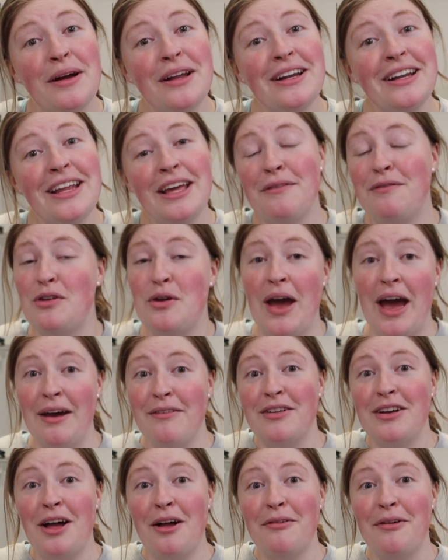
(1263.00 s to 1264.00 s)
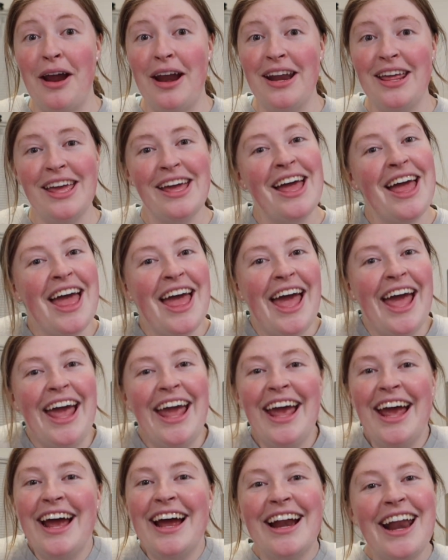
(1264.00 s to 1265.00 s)
button if you haven't already.
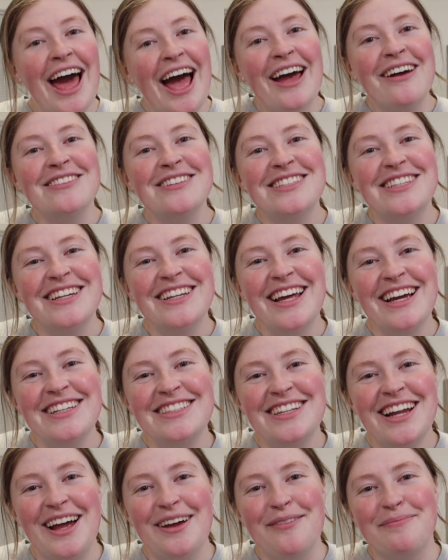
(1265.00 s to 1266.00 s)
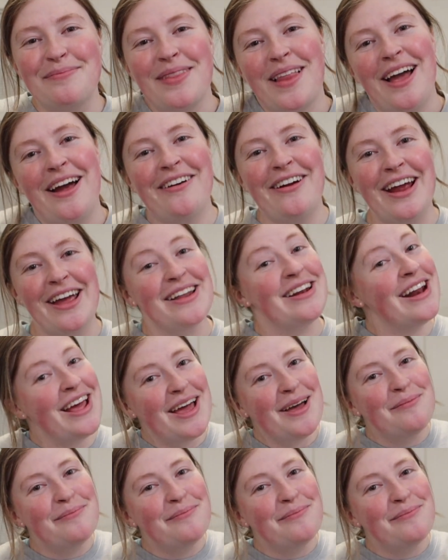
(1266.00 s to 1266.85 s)
And I will see you next time. All right,